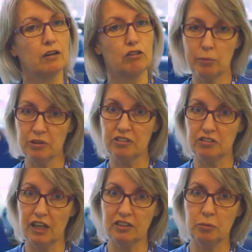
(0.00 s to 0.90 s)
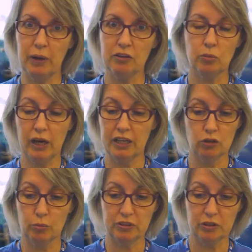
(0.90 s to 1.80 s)
Crime and Society pathway,
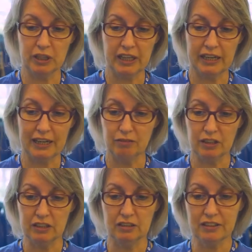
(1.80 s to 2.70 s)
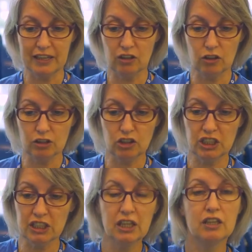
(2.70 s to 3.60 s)
you'll be doing an A-level in
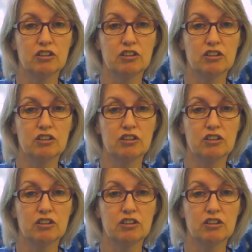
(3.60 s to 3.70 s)
psychology,